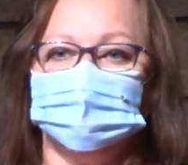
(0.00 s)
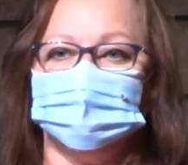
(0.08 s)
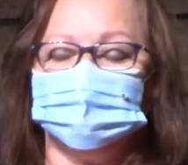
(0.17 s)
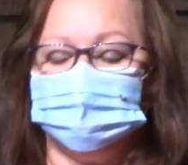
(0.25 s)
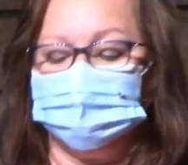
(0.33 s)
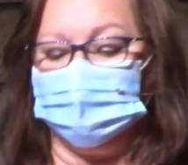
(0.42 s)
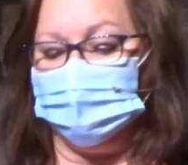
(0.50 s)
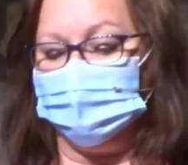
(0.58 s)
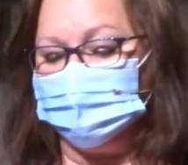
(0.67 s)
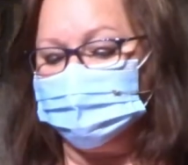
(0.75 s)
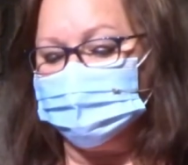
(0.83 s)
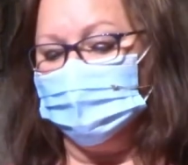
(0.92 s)
that
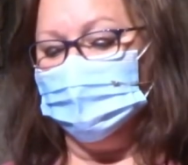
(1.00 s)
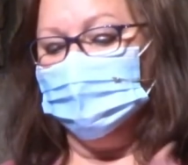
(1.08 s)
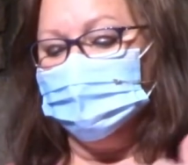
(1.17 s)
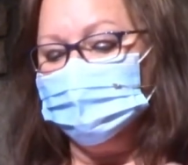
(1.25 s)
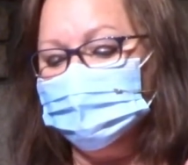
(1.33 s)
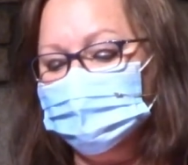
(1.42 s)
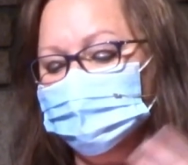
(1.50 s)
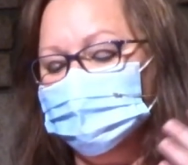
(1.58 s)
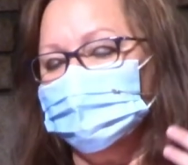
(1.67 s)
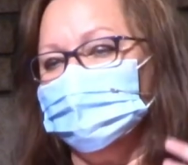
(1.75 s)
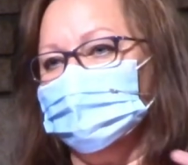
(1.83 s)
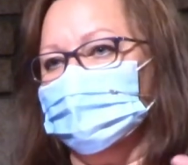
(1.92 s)
says, live
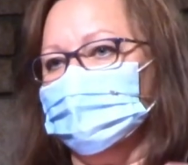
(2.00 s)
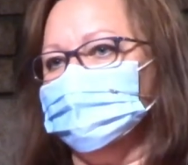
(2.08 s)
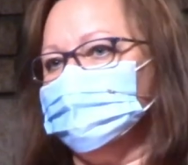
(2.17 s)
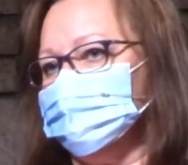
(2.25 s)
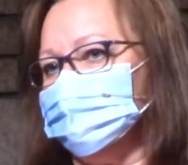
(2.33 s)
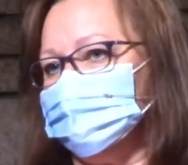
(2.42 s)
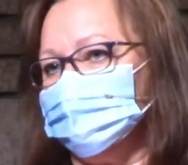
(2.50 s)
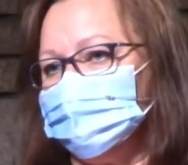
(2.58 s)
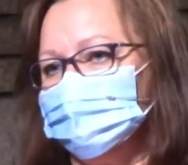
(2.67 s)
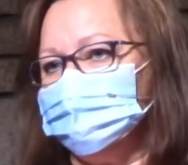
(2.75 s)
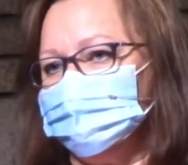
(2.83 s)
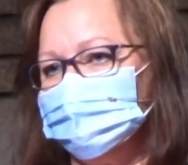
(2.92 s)
your life so the
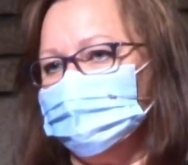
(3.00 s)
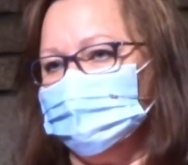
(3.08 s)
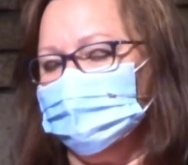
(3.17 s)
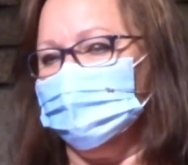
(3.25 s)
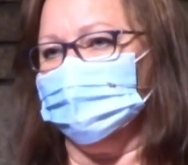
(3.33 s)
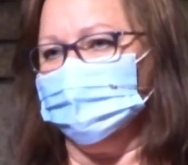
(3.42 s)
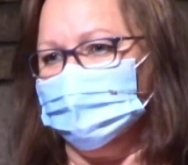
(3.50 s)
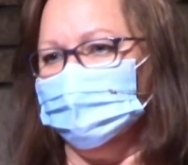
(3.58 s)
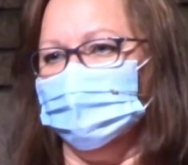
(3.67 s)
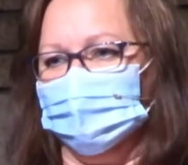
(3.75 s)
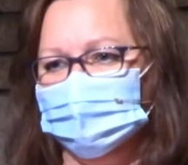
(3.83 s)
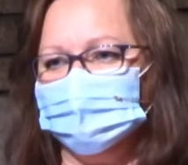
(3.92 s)
preacher doesn't have to
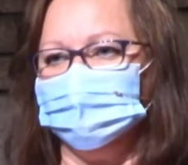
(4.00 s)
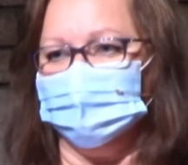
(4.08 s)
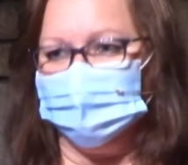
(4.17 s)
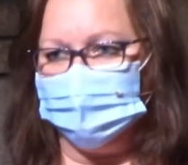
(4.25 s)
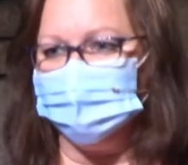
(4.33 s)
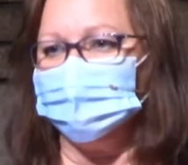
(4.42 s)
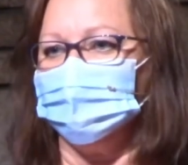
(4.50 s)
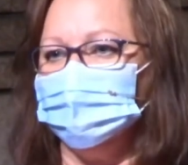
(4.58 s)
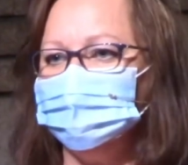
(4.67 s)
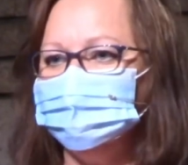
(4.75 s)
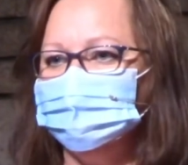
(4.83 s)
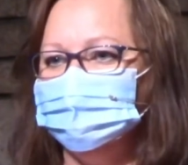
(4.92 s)
lie at your
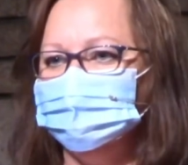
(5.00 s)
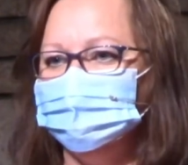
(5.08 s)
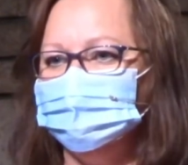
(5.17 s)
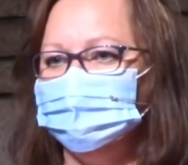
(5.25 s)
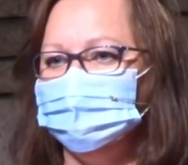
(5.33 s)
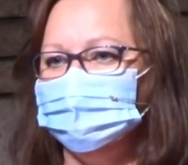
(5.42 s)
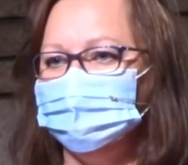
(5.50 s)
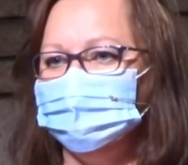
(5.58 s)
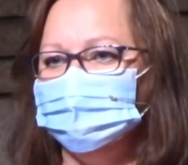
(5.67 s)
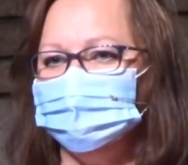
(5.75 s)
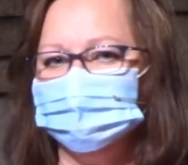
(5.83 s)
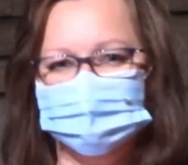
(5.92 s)
funeral?
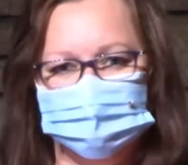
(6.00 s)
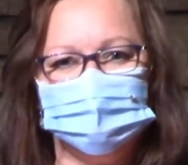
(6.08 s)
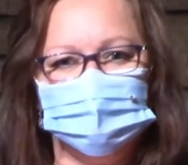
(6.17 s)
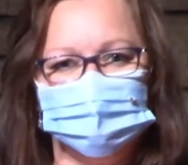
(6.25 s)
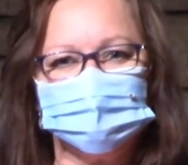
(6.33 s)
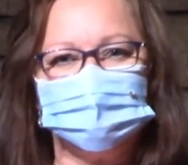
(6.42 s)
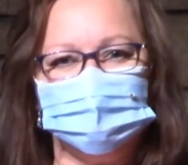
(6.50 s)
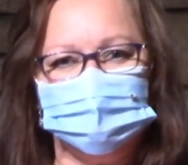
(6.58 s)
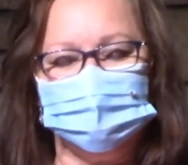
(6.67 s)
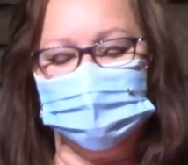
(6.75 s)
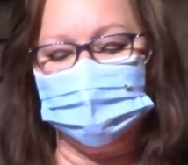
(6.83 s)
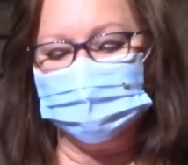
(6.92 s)
You ever
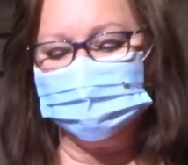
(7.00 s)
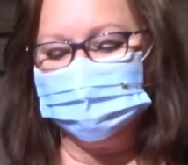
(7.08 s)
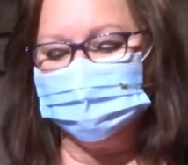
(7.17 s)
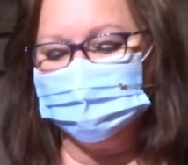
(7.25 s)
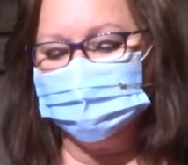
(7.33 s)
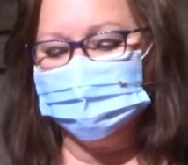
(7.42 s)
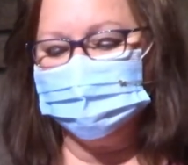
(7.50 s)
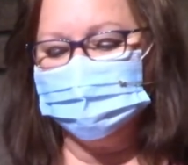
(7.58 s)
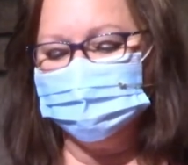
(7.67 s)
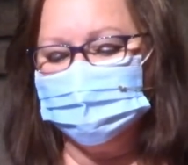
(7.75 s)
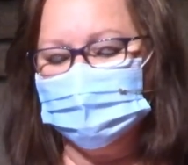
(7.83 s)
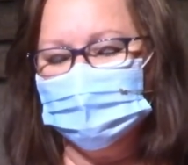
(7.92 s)
seen that?
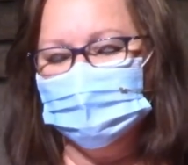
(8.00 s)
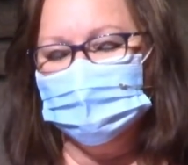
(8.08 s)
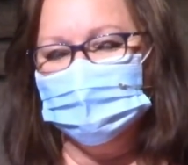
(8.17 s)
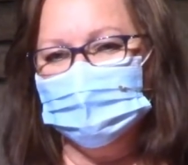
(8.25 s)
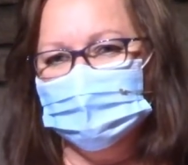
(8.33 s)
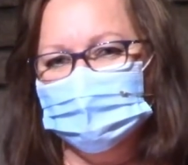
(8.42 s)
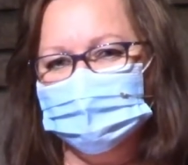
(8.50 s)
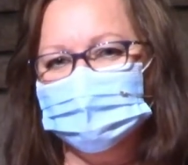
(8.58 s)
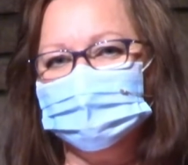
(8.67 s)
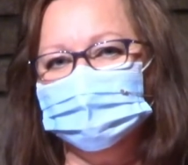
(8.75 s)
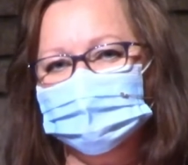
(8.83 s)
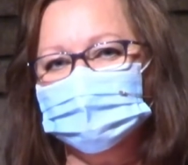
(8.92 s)
You
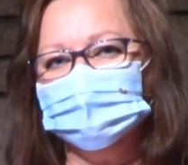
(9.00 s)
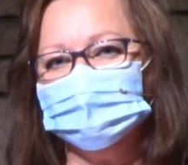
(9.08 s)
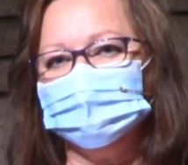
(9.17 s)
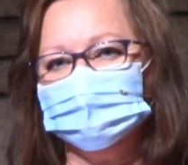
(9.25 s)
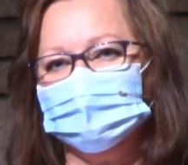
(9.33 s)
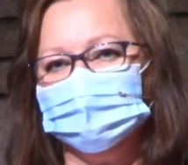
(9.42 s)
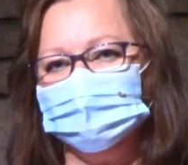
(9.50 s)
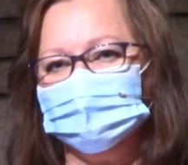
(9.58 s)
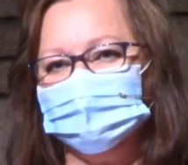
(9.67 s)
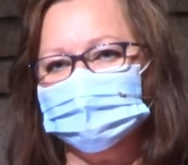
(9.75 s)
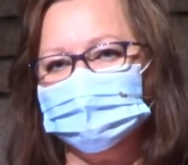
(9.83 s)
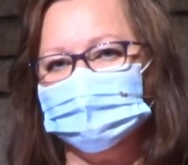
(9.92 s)
know, the biblical
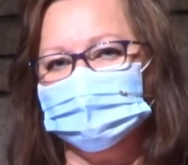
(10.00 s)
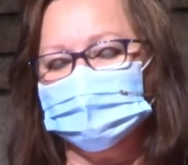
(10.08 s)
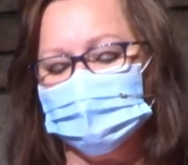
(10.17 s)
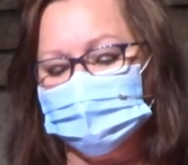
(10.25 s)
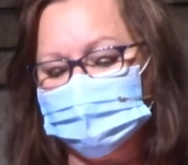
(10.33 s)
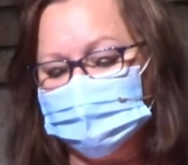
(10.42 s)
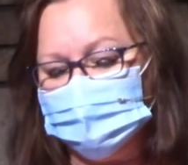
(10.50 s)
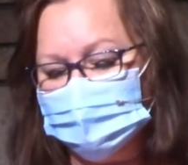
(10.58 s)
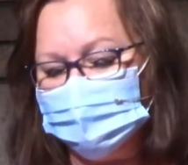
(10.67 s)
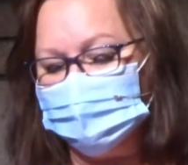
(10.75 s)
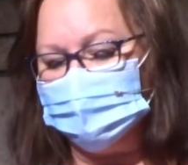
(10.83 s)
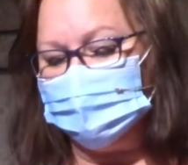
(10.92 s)
definition of
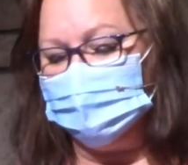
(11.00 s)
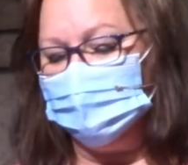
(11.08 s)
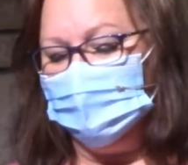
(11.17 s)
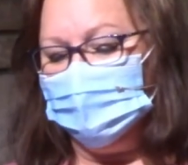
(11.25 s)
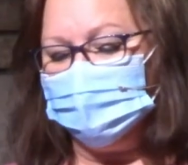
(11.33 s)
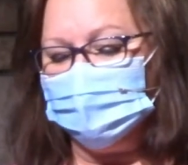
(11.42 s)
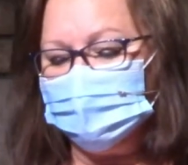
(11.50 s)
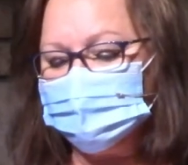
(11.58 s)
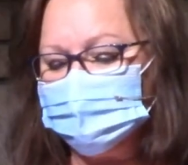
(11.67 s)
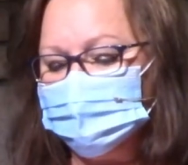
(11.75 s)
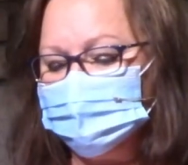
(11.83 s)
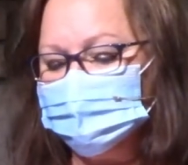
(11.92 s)
prosperity
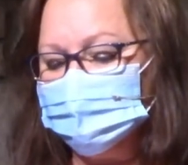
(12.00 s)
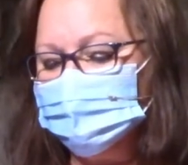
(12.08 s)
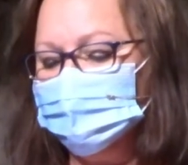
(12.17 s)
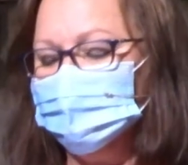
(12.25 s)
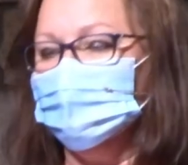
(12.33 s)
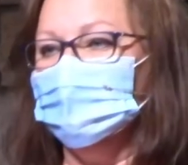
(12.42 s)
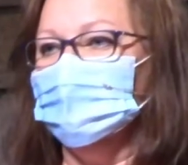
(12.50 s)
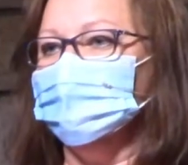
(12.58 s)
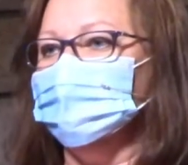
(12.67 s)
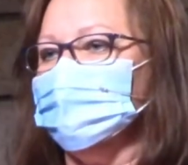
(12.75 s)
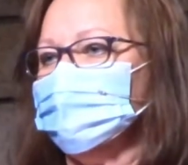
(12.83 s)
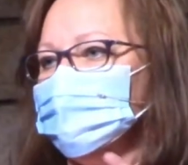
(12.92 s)
has to do
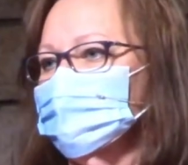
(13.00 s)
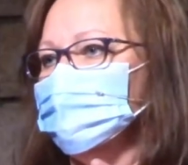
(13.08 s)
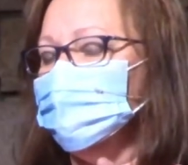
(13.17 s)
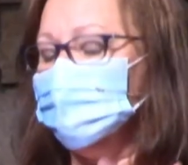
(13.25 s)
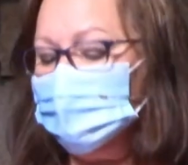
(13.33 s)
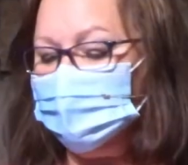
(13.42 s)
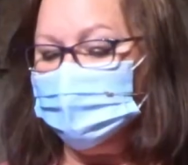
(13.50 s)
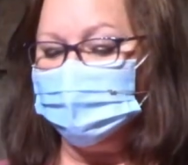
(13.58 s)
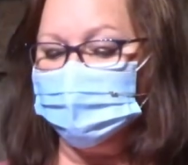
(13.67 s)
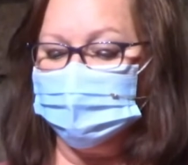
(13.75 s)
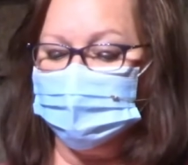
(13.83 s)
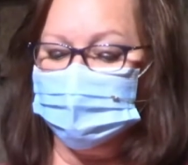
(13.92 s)
with
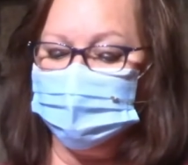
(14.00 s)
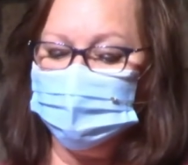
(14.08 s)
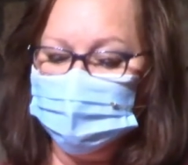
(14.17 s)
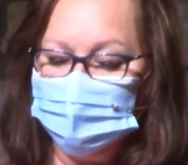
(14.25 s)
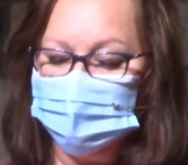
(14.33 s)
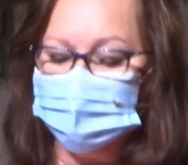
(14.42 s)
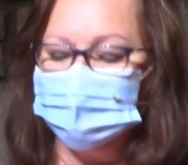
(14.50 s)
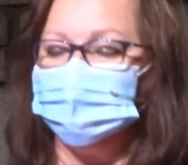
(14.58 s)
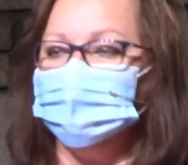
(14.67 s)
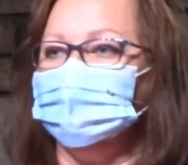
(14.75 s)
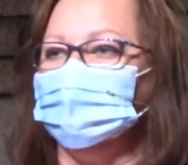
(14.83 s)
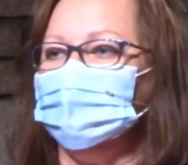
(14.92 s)
faith and
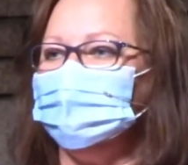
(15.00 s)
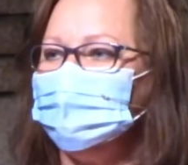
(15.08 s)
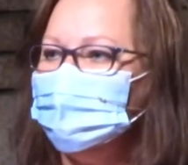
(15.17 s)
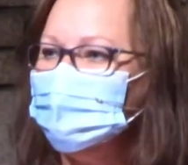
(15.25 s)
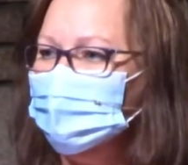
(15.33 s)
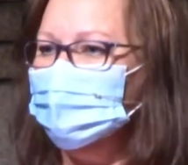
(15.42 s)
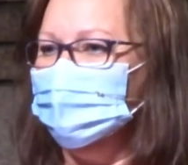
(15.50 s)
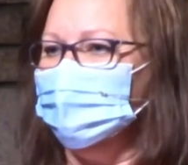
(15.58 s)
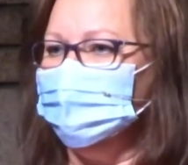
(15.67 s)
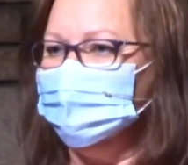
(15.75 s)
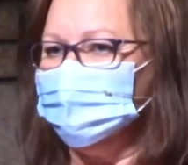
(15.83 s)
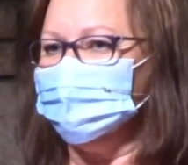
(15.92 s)
hope and
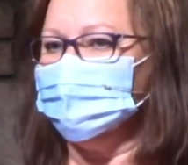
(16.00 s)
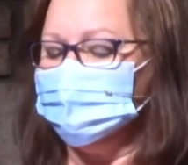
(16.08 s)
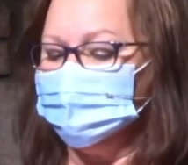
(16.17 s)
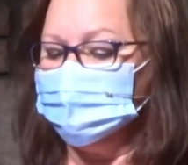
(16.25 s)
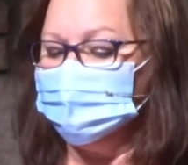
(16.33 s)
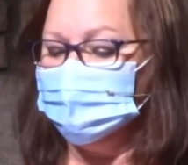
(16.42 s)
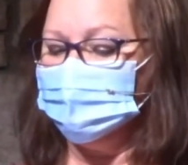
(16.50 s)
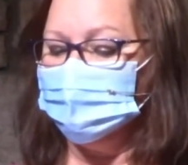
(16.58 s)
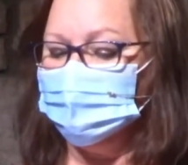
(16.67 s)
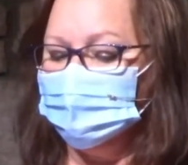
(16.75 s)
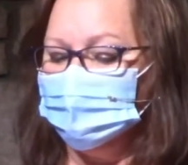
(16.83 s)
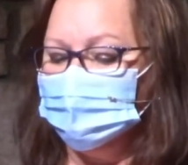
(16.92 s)
love,
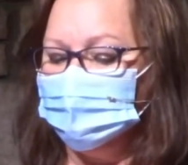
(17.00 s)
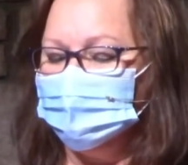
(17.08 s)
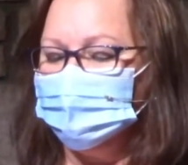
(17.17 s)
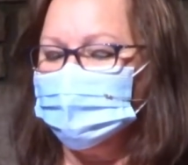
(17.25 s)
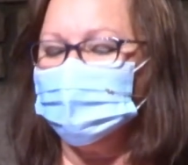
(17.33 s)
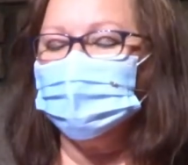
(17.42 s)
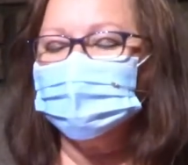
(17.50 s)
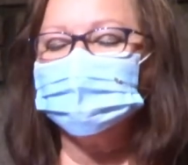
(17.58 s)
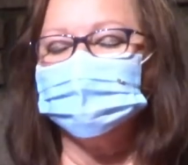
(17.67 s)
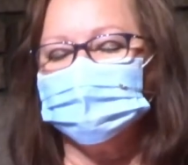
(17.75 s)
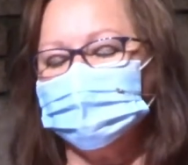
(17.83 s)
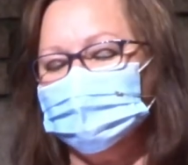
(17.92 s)

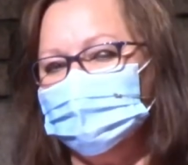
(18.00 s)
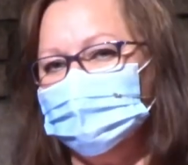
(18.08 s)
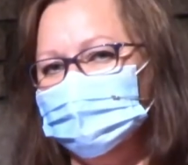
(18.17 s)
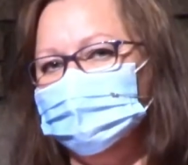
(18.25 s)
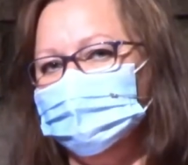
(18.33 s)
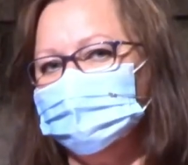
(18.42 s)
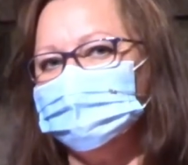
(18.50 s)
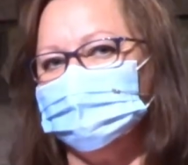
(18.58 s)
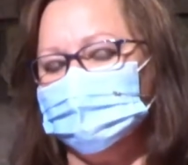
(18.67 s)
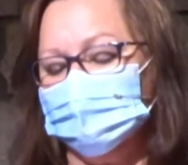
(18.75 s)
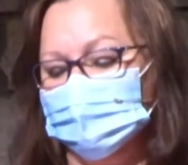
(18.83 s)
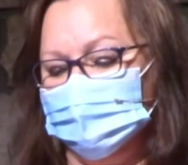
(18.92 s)
prospering in
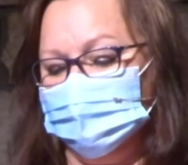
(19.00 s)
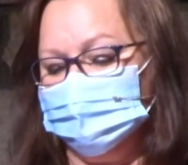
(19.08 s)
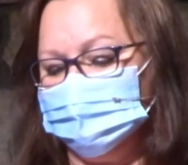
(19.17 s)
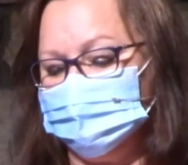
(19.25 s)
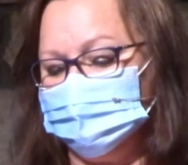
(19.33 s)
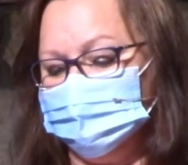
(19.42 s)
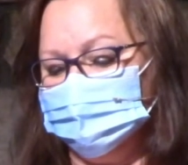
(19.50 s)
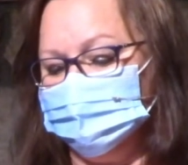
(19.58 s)
those things.